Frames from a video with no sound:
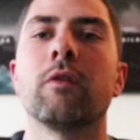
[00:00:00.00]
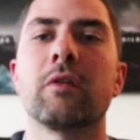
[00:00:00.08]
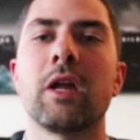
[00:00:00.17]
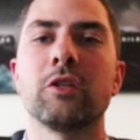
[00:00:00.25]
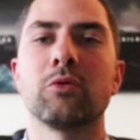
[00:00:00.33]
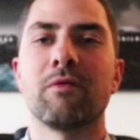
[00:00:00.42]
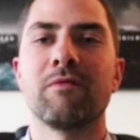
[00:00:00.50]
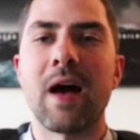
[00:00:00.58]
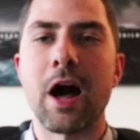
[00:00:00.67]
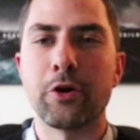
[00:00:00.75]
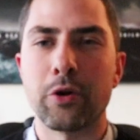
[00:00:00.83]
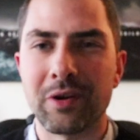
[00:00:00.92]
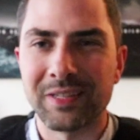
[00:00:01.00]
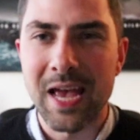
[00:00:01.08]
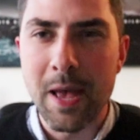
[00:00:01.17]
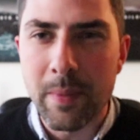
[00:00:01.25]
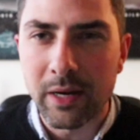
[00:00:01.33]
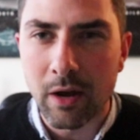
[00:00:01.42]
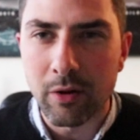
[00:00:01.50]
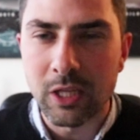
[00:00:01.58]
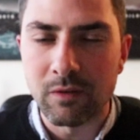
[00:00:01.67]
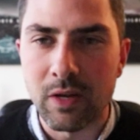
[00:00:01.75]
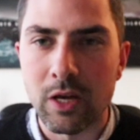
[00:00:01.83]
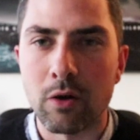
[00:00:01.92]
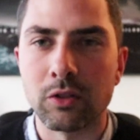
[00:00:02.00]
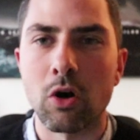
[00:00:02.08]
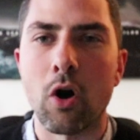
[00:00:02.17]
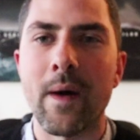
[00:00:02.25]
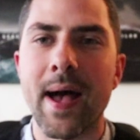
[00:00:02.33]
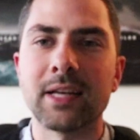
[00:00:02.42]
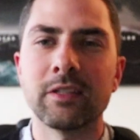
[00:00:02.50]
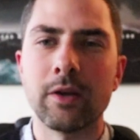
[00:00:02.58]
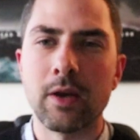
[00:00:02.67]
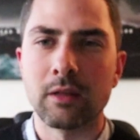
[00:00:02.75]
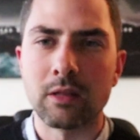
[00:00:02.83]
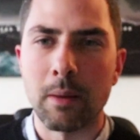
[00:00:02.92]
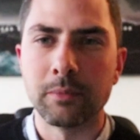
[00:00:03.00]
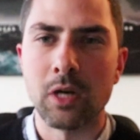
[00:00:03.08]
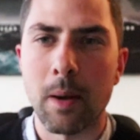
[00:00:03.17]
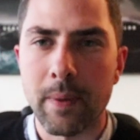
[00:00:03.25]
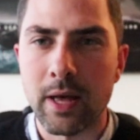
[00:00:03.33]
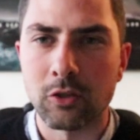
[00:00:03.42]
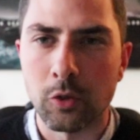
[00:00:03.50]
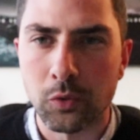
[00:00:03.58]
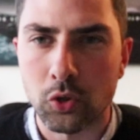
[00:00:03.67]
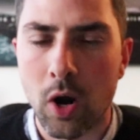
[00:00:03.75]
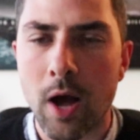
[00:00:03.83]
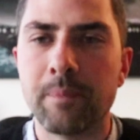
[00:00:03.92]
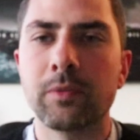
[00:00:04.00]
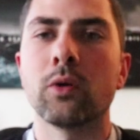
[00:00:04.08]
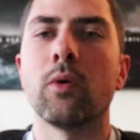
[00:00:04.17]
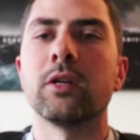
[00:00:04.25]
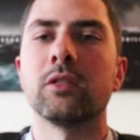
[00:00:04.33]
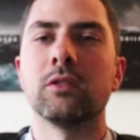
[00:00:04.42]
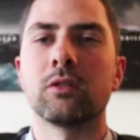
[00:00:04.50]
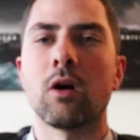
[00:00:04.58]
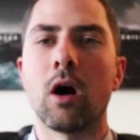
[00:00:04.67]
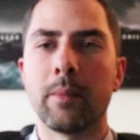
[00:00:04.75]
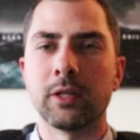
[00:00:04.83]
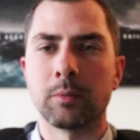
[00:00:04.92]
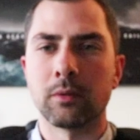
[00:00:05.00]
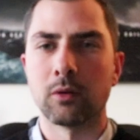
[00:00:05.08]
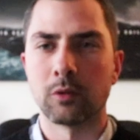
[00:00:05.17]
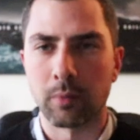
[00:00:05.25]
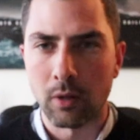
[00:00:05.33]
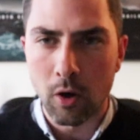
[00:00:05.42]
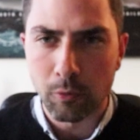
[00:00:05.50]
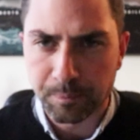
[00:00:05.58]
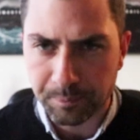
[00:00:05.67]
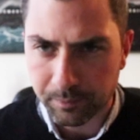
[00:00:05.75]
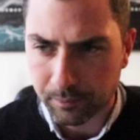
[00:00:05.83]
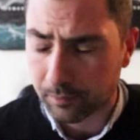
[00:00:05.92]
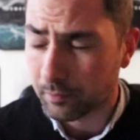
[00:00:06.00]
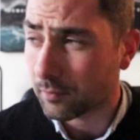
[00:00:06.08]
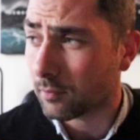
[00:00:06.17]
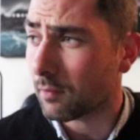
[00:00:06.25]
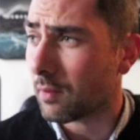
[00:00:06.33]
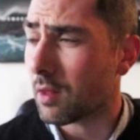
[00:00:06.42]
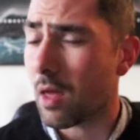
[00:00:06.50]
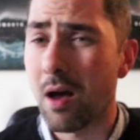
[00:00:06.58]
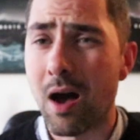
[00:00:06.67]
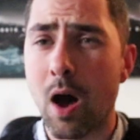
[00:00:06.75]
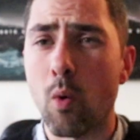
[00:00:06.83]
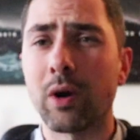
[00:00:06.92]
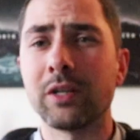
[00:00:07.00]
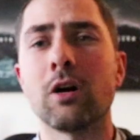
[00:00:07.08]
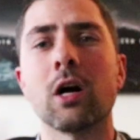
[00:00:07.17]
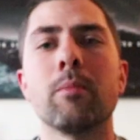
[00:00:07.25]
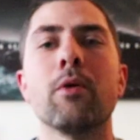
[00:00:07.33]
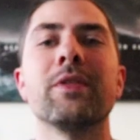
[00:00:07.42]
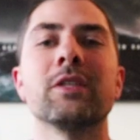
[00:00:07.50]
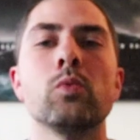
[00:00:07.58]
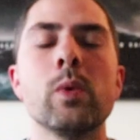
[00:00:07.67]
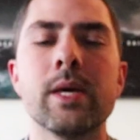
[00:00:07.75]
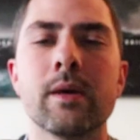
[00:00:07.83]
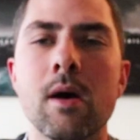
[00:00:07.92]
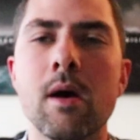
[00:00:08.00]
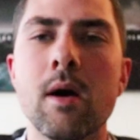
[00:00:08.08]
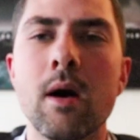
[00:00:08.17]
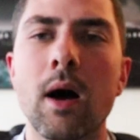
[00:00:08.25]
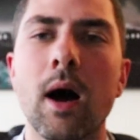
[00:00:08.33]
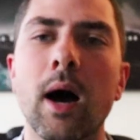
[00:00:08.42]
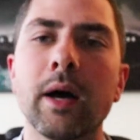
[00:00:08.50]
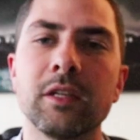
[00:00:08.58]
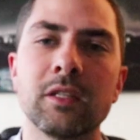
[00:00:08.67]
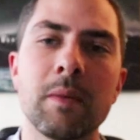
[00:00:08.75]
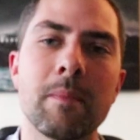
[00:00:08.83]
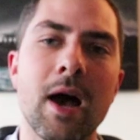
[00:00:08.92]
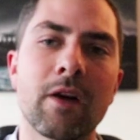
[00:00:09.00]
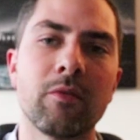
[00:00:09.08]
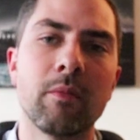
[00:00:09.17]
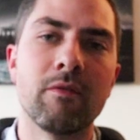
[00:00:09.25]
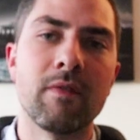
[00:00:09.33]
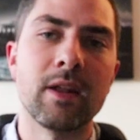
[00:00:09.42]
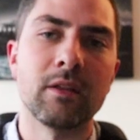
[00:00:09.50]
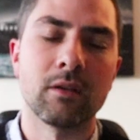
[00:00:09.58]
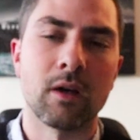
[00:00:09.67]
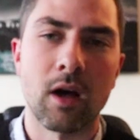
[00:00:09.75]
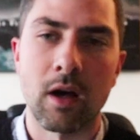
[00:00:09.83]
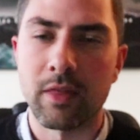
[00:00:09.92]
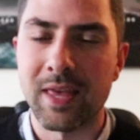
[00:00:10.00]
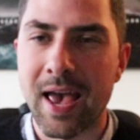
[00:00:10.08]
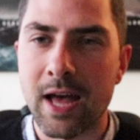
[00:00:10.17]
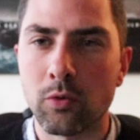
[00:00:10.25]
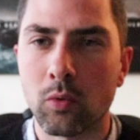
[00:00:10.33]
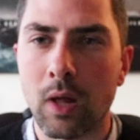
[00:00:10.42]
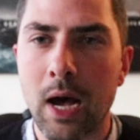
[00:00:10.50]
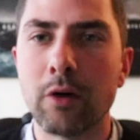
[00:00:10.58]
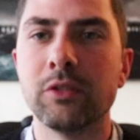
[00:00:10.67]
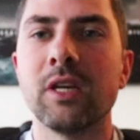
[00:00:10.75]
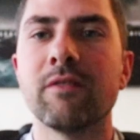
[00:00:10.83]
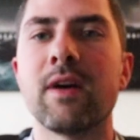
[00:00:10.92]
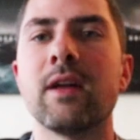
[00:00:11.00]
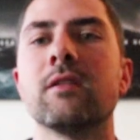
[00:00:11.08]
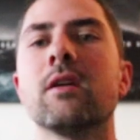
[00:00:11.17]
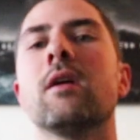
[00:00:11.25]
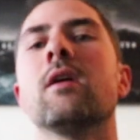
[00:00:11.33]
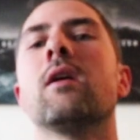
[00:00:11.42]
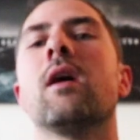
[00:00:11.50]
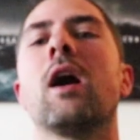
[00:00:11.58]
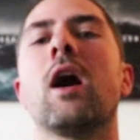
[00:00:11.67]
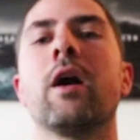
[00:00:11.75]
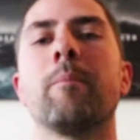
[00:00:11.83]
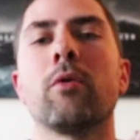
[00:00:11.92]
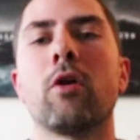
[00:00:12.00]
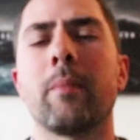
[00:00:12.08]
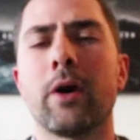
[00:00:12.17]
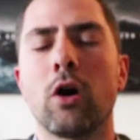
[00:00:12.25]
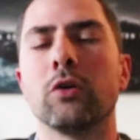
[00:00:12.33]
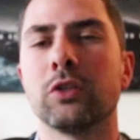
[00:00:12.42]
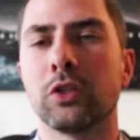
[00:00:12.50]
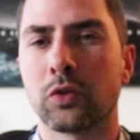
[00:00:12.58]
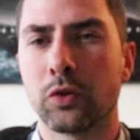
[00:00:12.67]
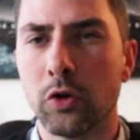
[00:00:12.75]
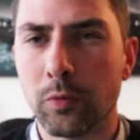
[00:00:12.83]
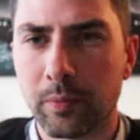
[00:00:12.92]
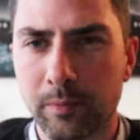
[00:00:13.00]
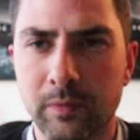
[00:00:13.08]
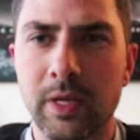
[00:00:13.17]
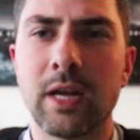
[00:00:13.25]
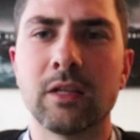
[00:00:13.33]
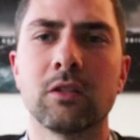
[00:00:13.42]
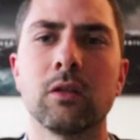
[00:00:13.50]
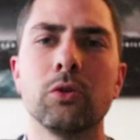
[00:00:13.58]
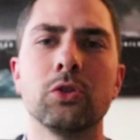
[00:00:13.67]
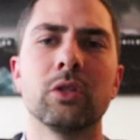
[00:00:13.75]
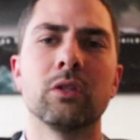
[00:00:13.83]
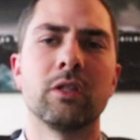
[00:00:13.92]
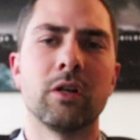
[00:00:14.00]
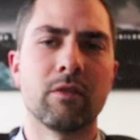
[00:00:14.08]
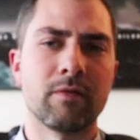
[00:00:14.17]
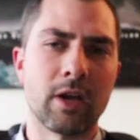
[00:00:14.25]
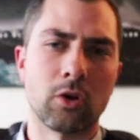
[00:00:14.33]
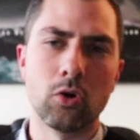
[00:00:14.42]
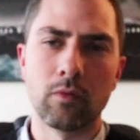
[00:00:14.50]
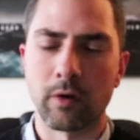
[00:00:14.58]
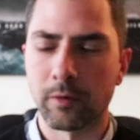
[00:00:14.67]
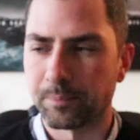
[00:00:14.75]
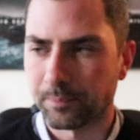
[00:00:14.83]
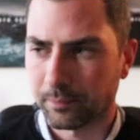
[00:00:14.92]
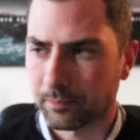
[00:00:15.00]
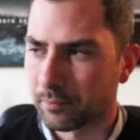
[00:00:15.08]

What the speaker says: If you get any sort of value or entertainment out of these videos, all I ask that you hit thumbs up and subscribe. Questions, comments, put those below. I want to talk about this week. I just came back from an event, the annual housing event put on by Altus Group, Data Solutions here in Vancouver.